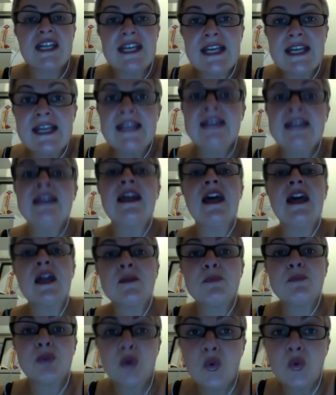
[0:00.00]
in
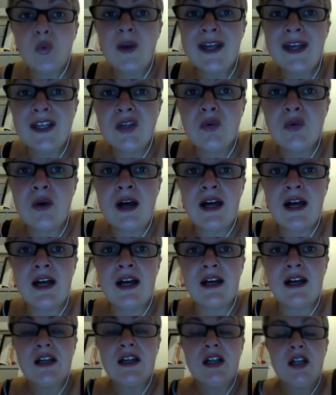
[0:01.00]
and put where you are.